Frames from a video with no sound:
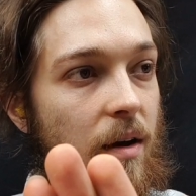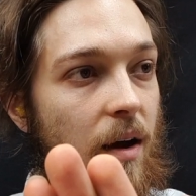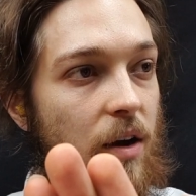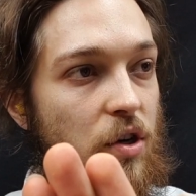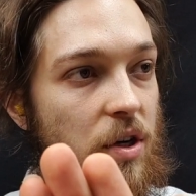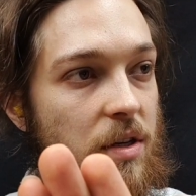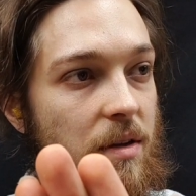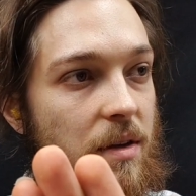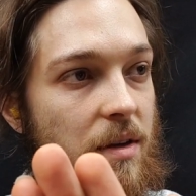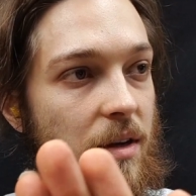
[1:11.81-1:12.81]
adjusted
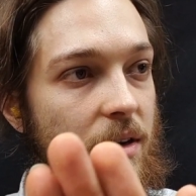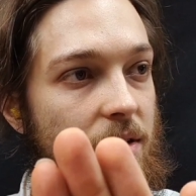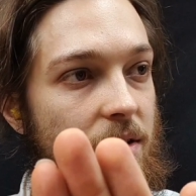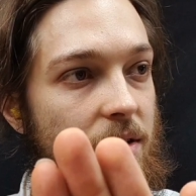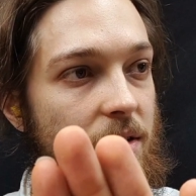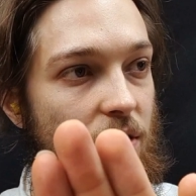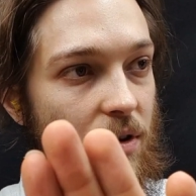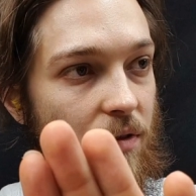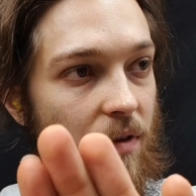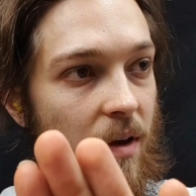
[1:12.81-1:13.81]
this is in terms
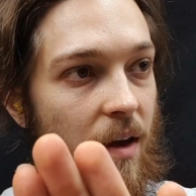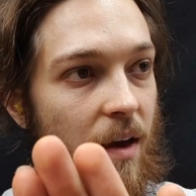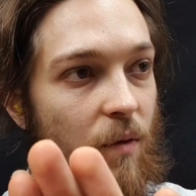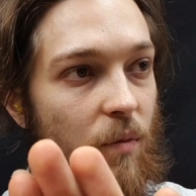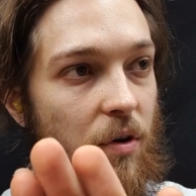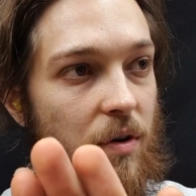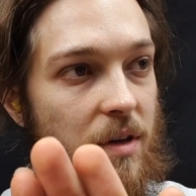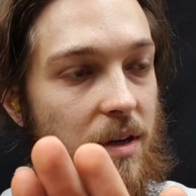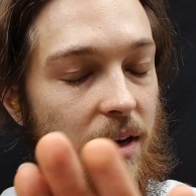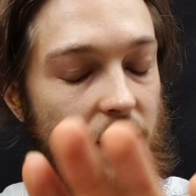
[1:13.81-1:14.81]
of whether
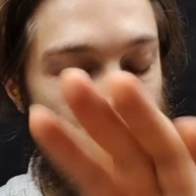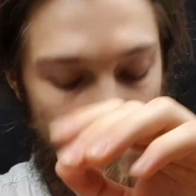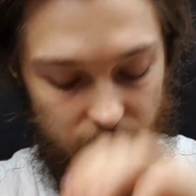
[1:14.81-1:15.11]
this is